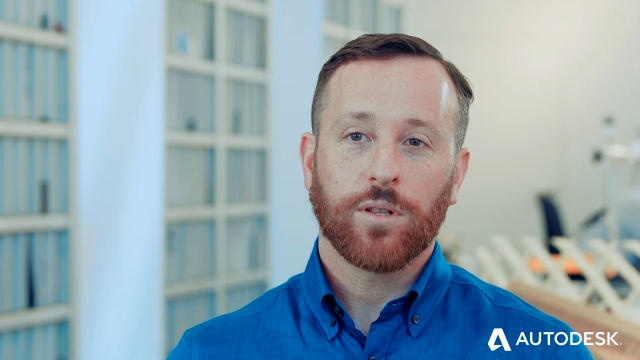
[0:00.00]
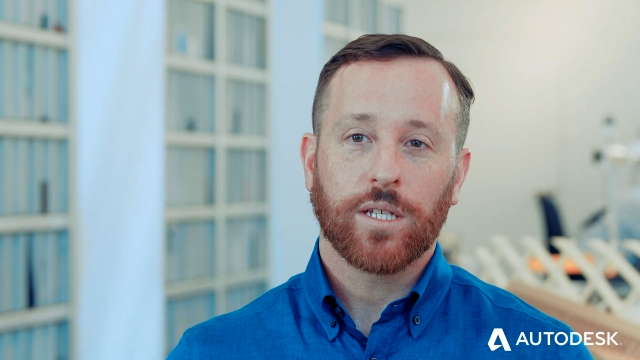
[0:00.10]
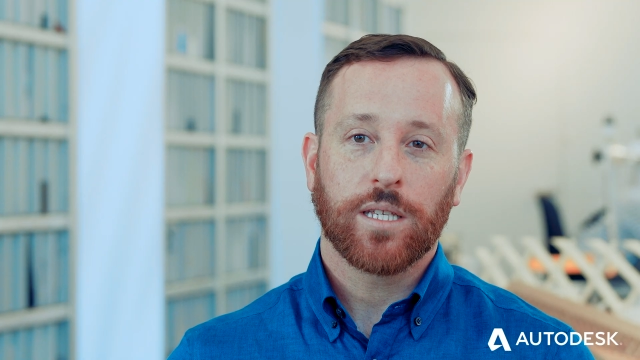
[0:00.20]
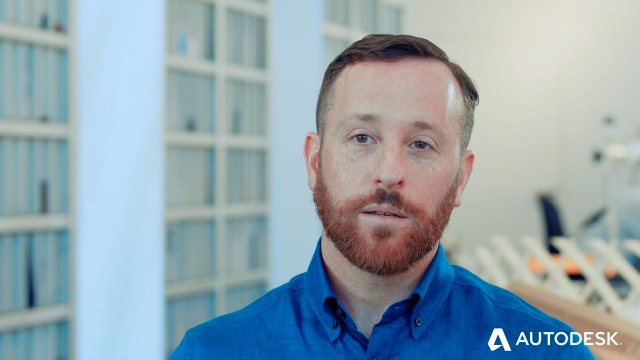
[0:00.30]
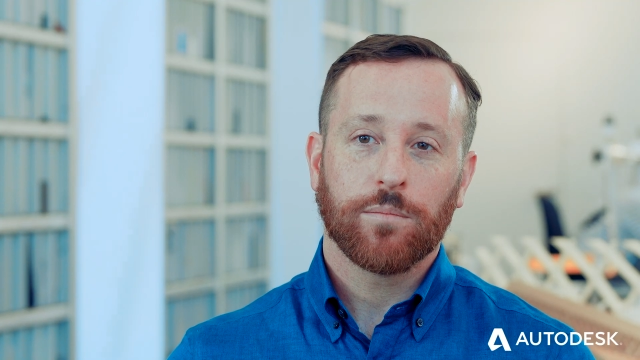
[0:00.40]

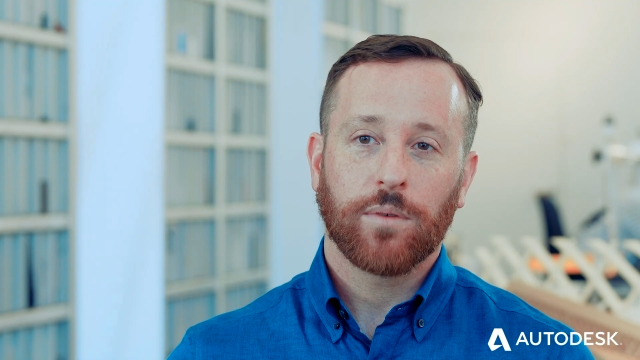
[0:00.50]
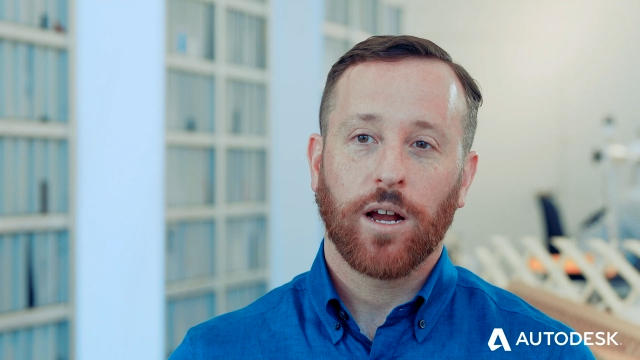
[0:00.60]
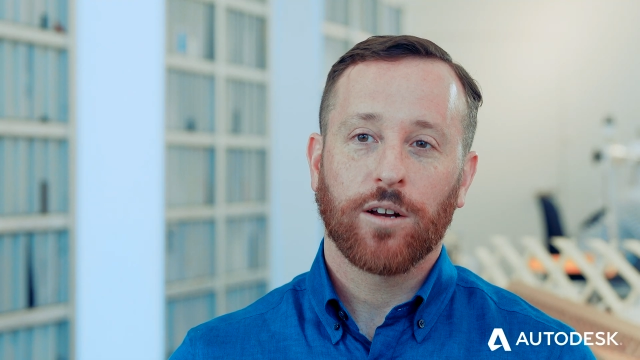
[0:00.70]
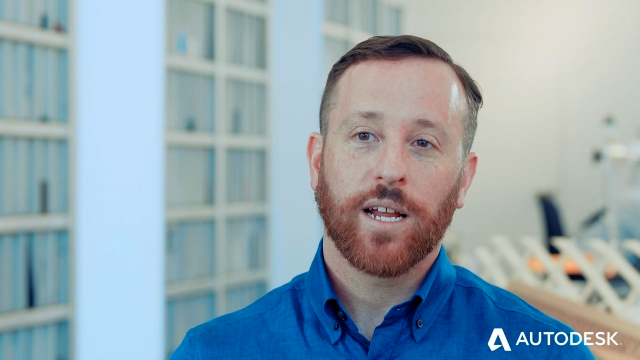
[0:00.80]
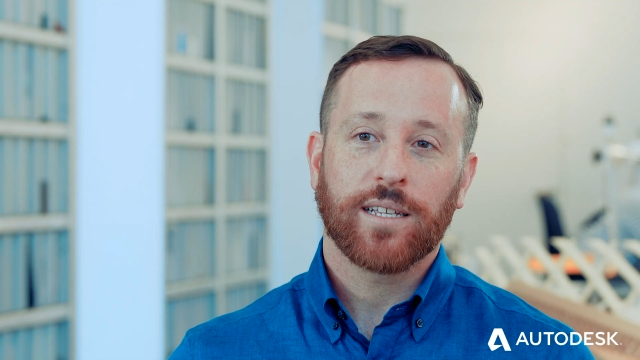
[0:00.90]
LASIMM, our
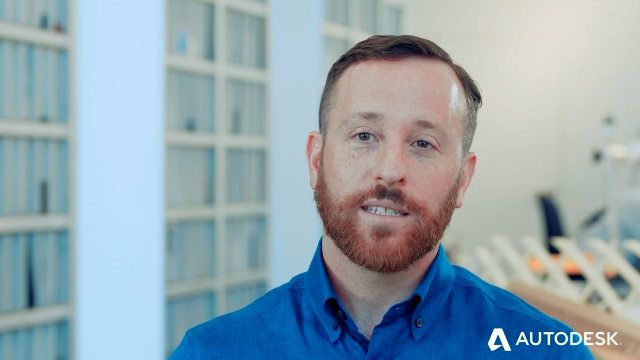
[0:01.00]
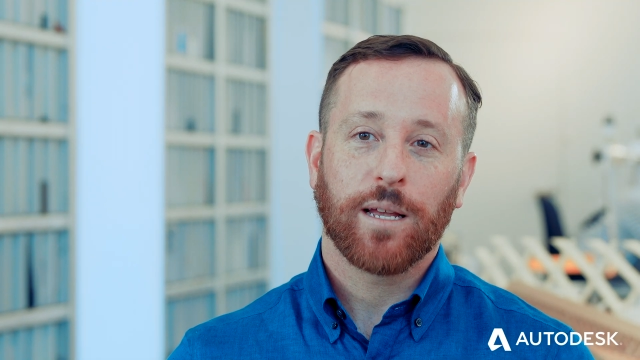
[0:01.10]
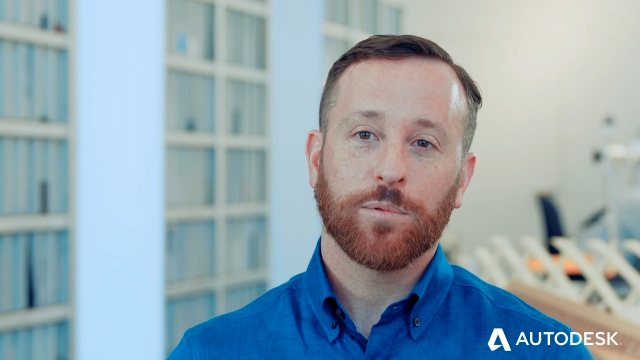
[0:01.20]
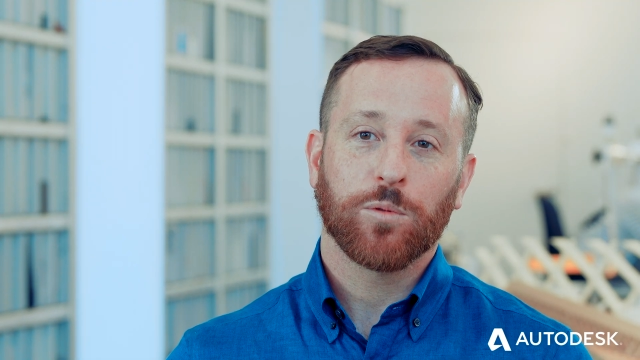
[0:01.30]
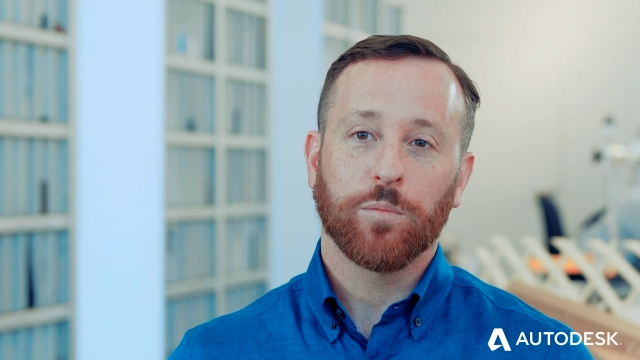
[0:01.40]
next
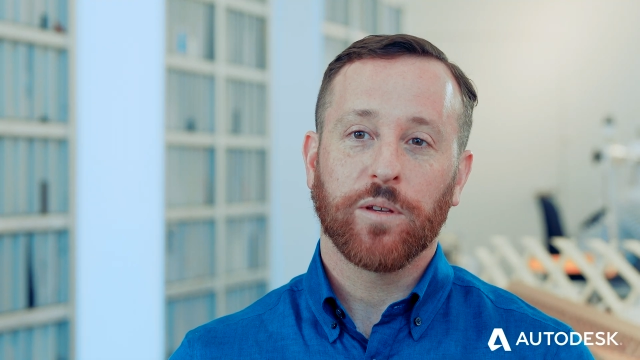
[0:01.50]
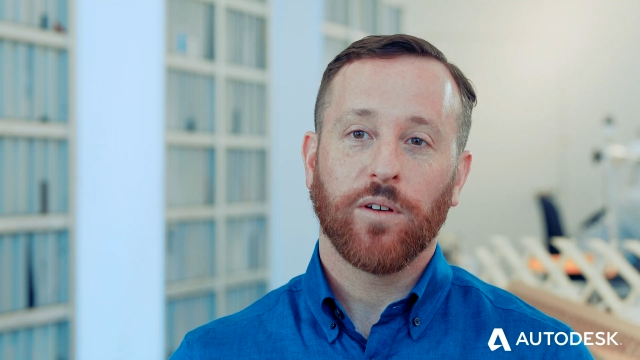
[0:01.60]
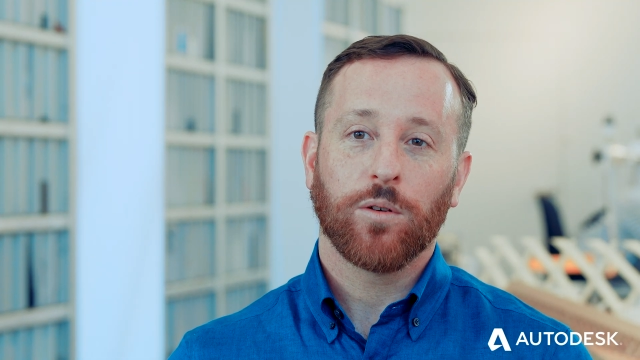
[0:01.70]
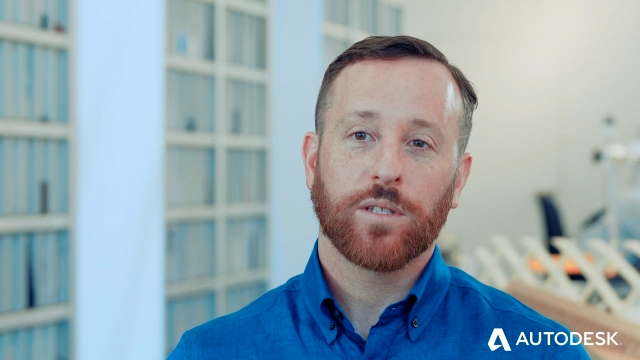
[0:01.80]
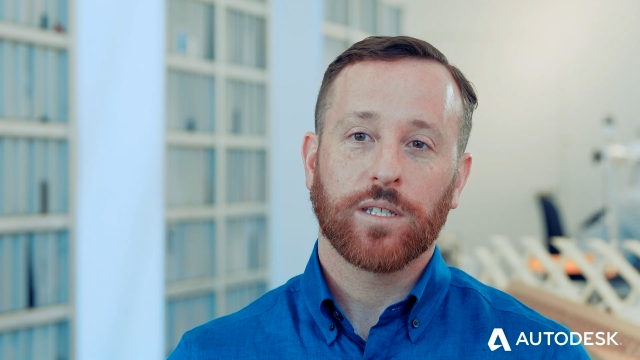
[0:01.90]
steps will be
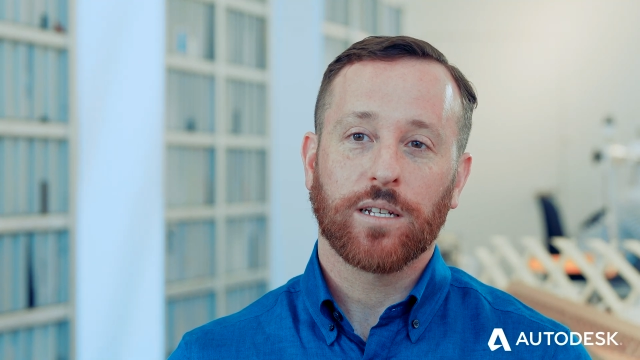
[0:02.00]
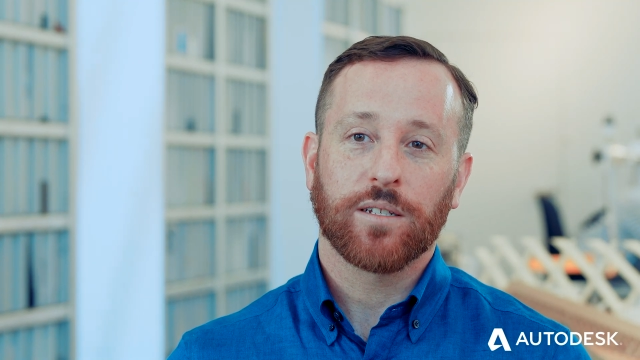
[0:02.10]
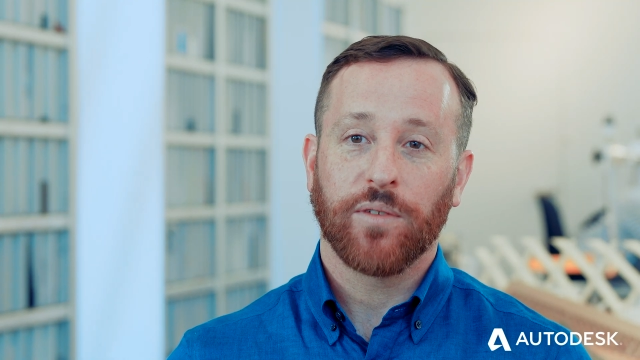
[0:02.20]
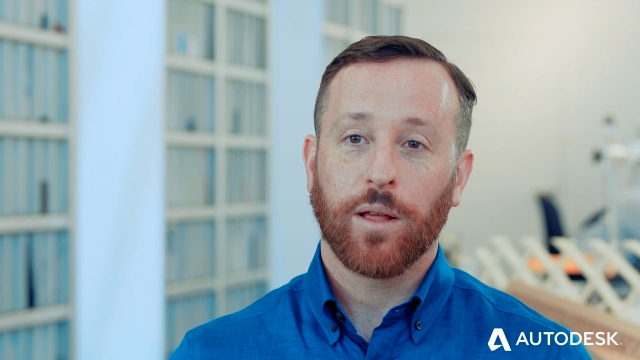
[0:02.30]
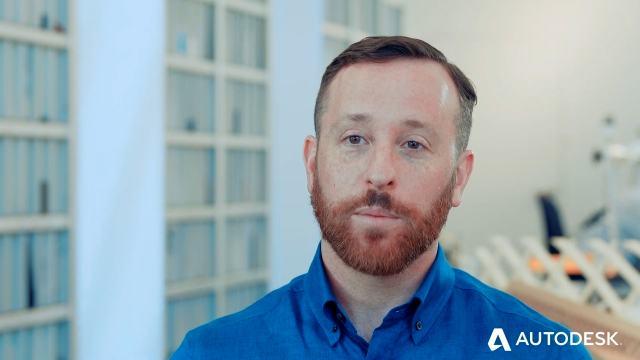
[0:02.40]
focused on
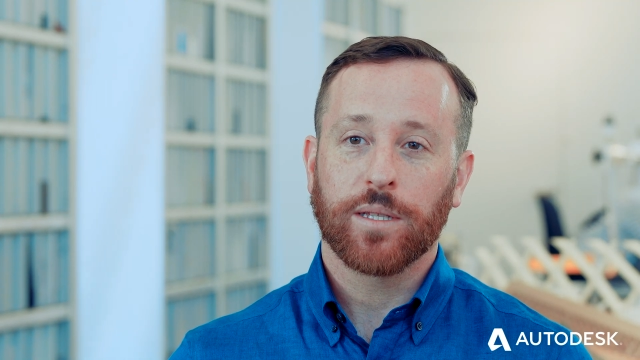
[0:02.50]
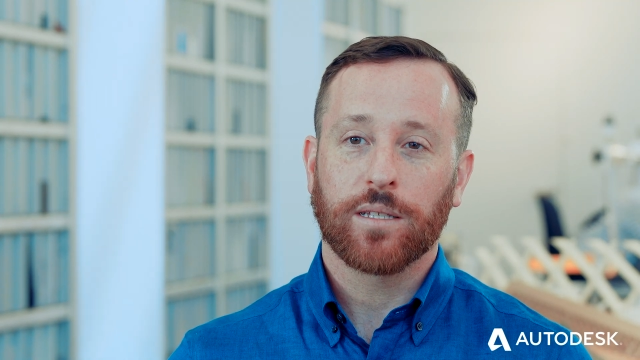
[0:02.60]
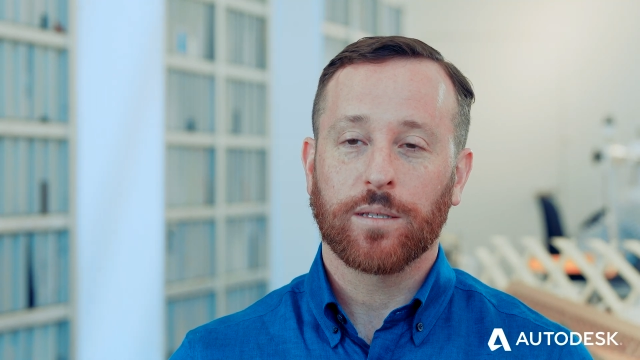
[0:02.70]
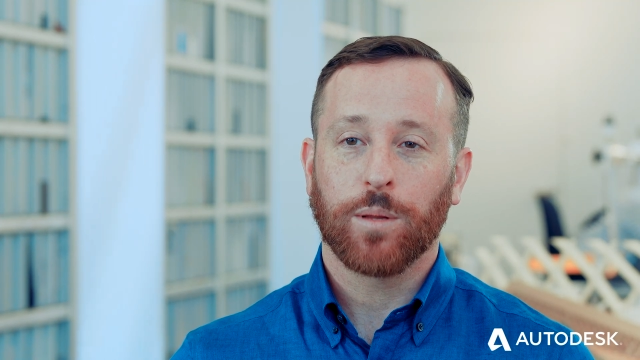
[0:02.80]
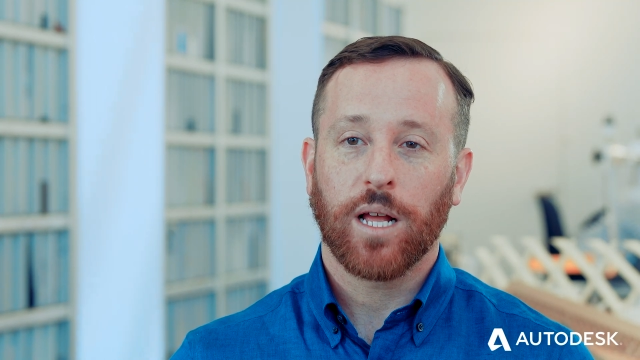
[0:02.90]
developing the
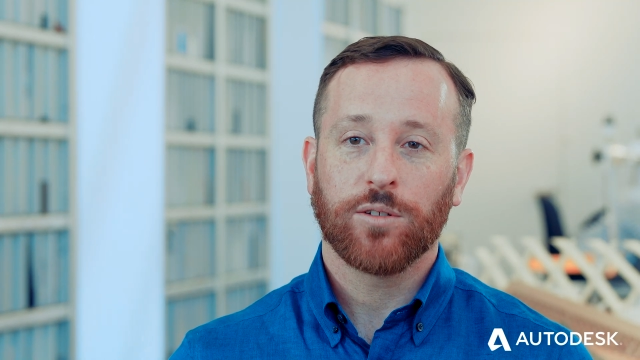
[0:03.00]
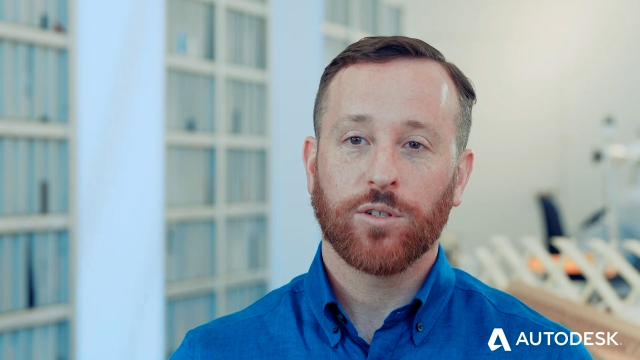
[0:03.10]
supply